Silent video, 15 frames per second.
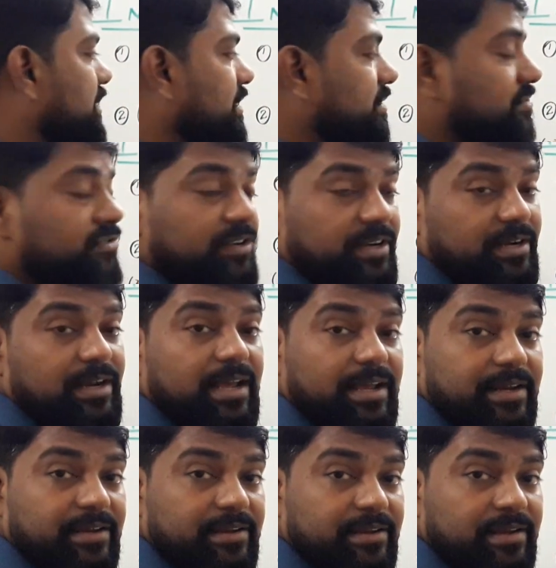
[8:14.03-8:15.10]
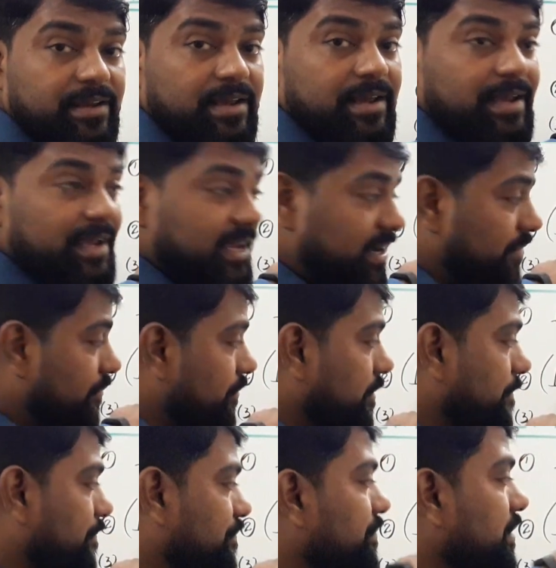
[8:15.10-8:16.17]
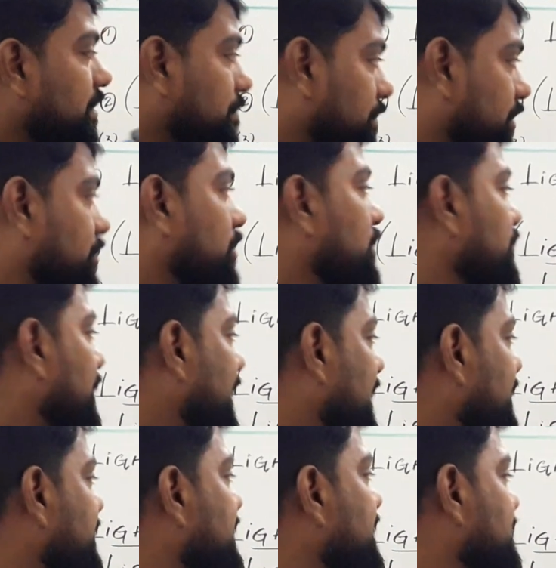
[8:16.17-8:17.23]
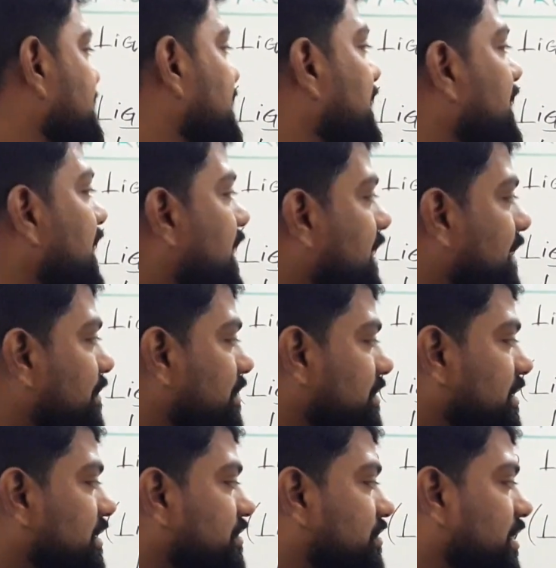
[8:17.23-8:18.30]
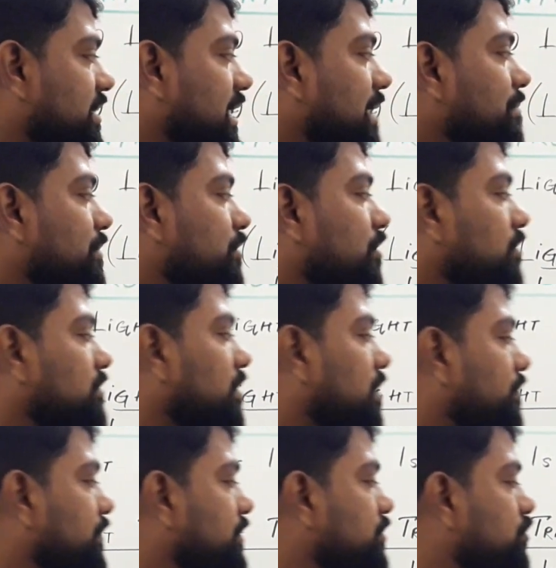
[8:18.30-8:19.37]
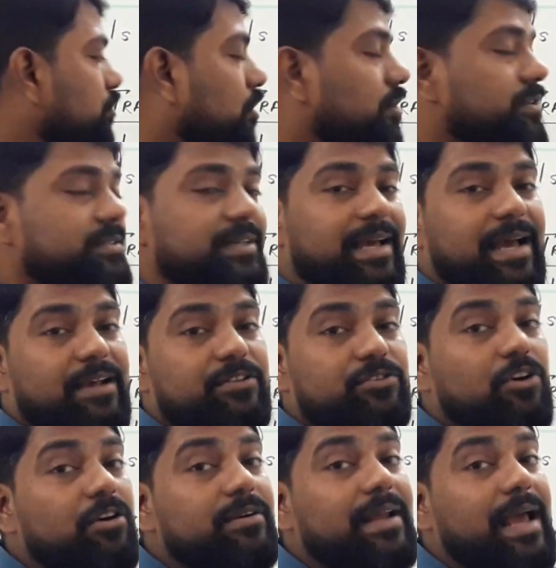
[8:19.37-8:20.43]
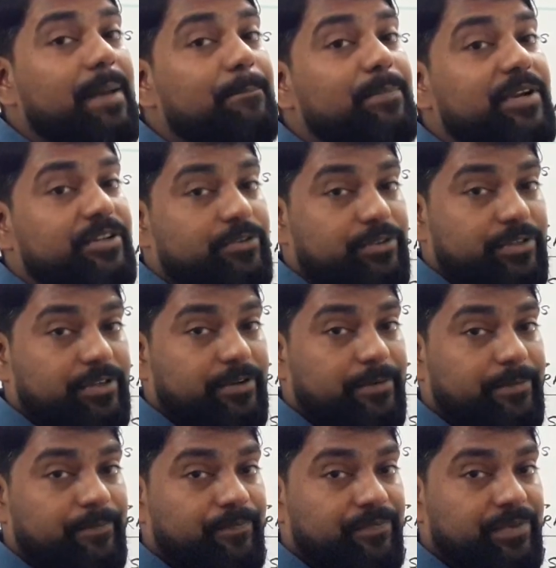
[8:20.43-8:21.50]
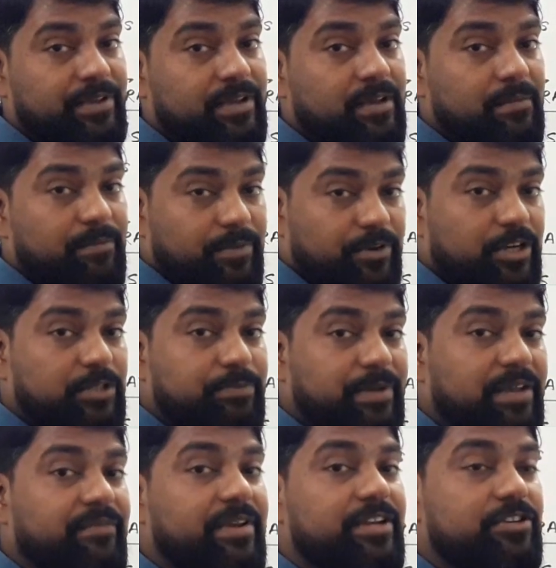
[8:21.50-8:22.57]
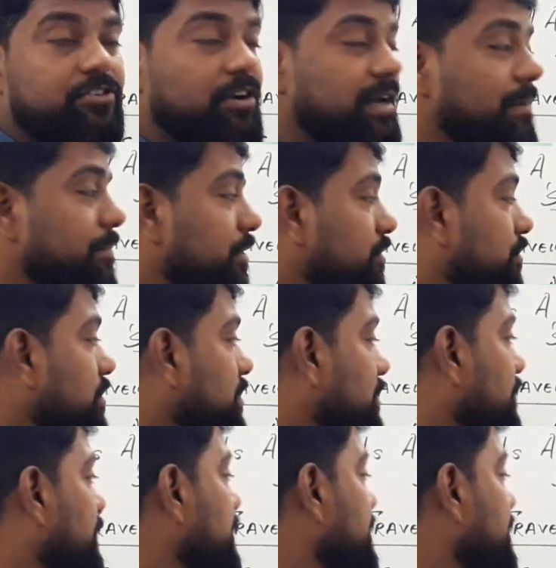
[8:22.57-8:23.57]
a straight line. Why we are saying light travels in a straight line? Because of its short amplitude. Because being very short amplitude, we